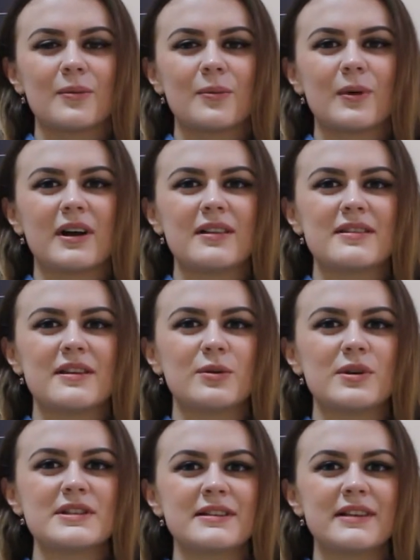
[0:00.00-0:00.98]
Well, the
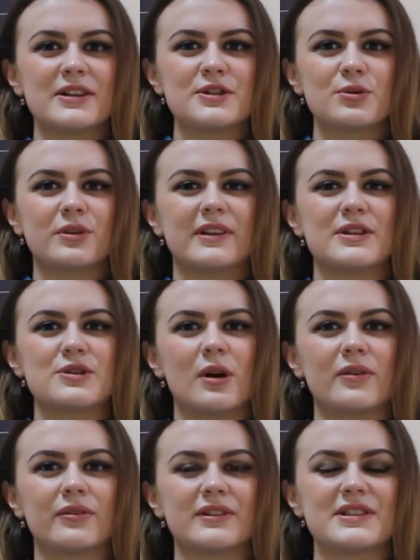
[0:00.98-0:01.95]
reason I took the
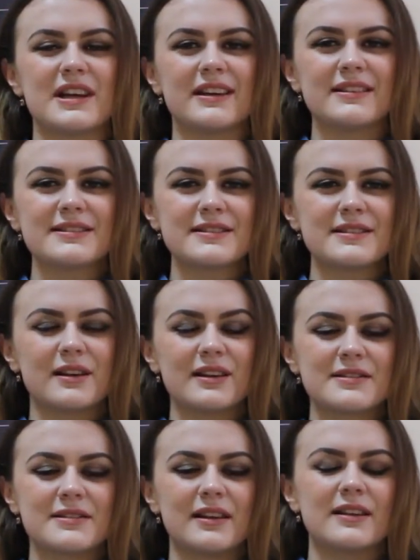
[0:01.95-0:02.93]
TOEFL test
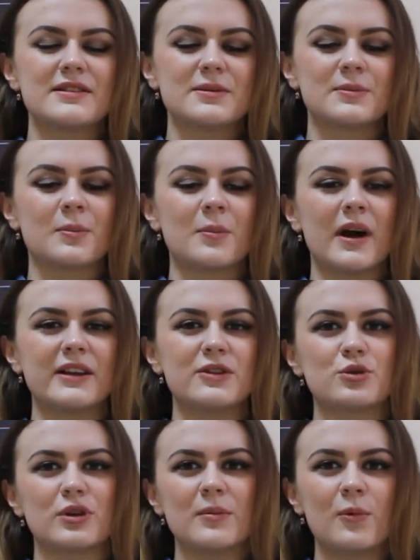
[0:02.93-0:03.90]
is that my
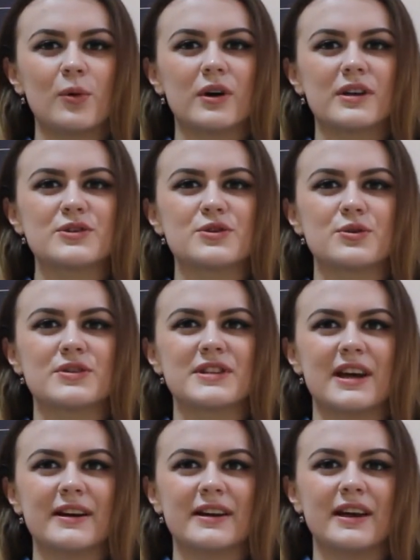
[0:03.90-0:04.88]
dream was to
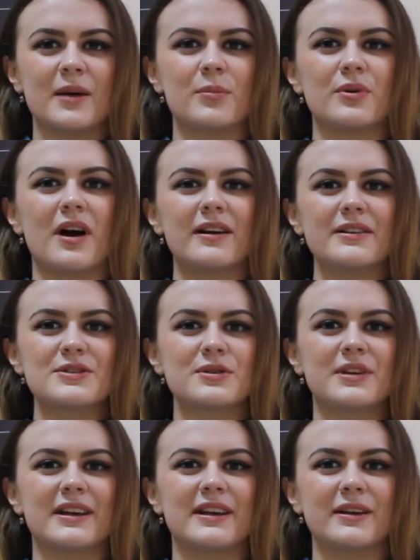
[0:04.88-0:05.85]
study abroad, to
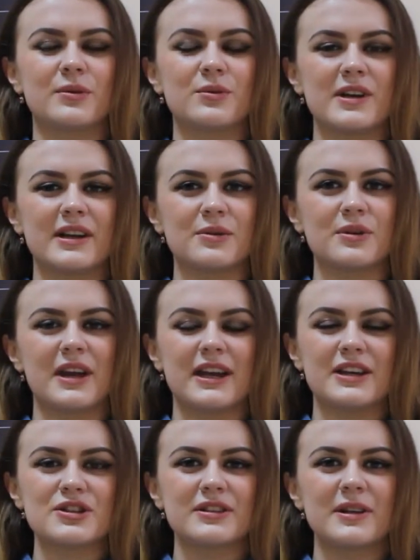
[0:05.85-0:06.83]
get a good
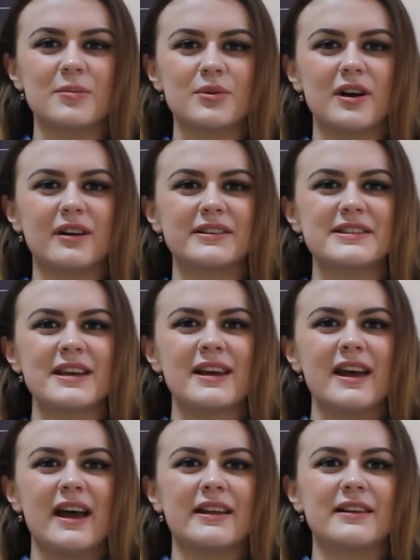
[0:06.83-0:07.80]
education abroad.
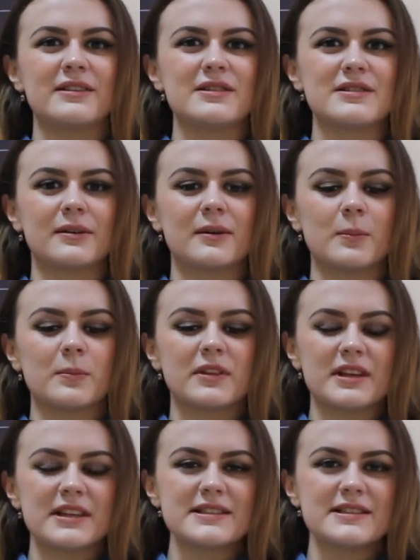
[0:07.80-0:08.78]
And
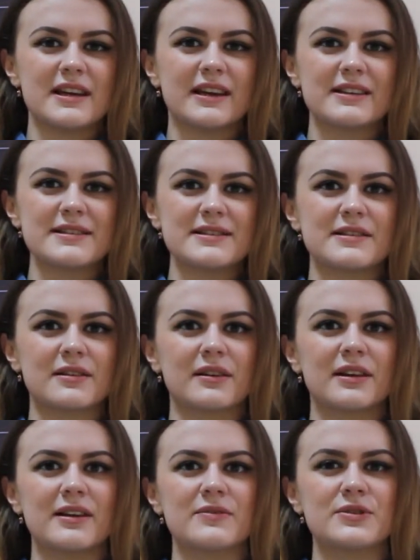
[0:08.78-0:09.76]
this test
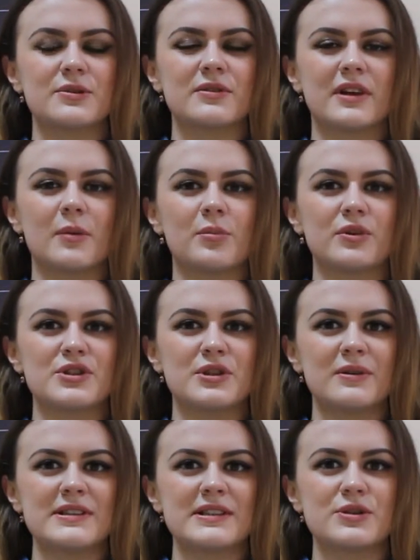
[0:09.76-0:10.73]
gives you the
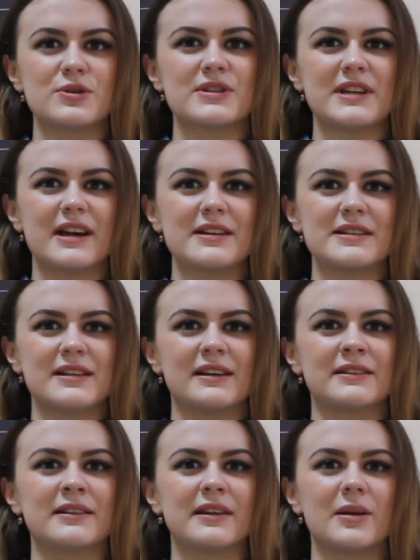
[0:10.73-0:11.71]
opportunity to
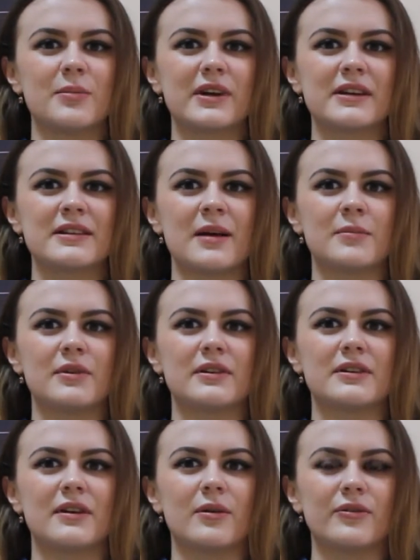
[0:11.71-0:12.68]
study in a big
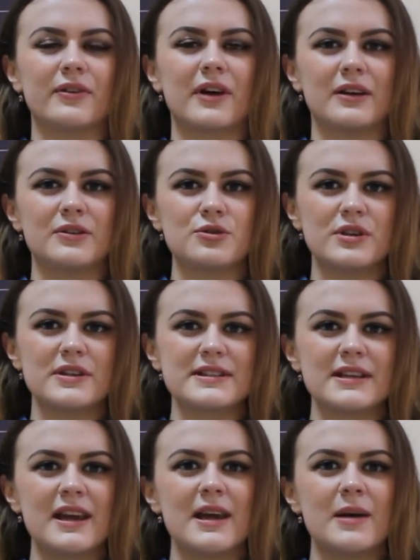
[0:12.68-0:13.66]
number of
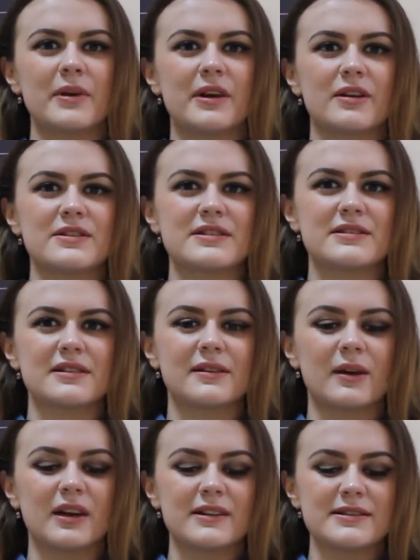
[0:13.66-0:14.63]
countries because
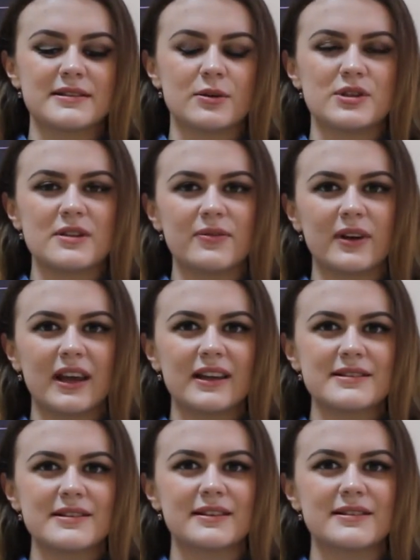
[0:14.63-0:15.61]
its
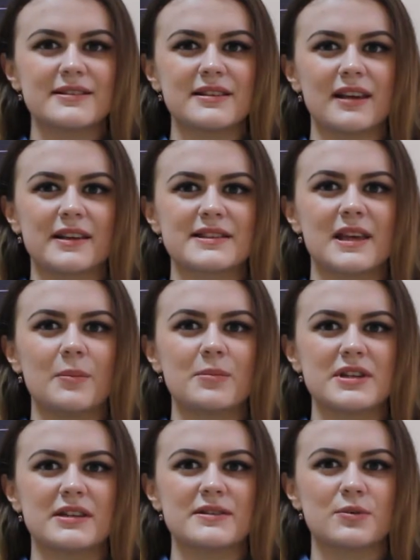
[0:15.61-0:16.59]
certificate is
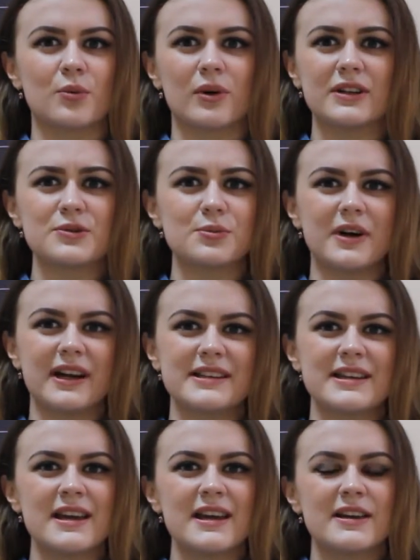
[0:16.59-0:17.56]
accepted
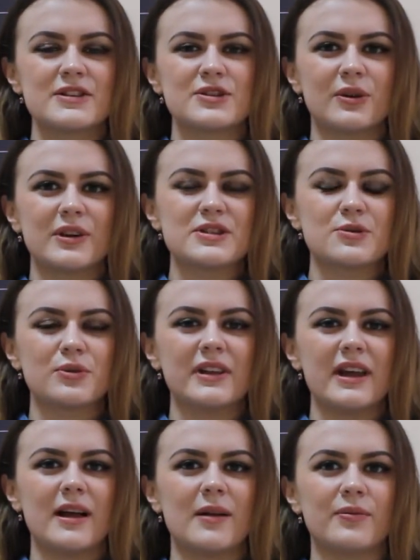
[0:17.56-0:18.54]
worldwide. So it's
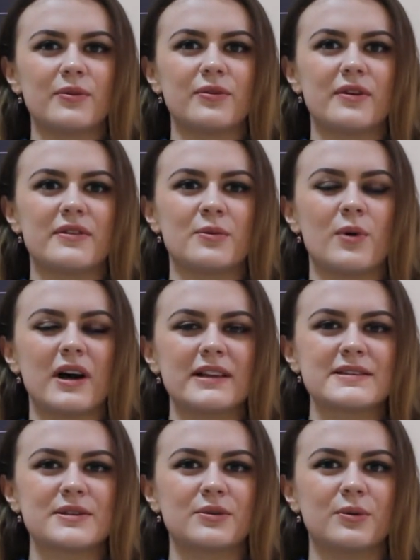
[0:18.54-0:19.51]
really helpful for the
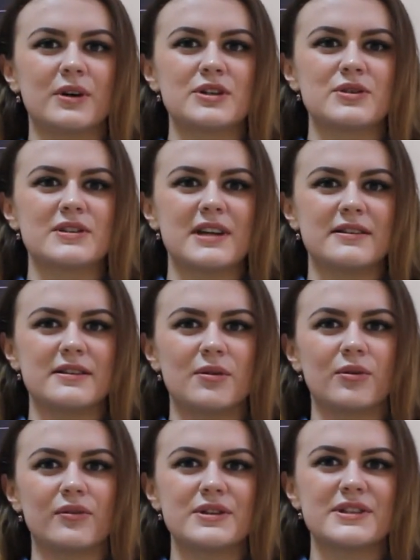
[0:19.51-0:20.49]
ones who want to study
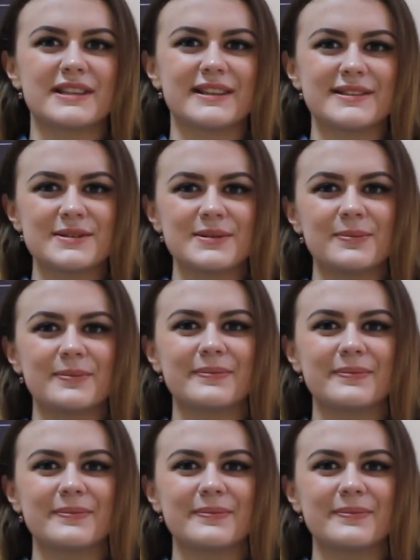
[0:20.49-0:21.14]
overseas.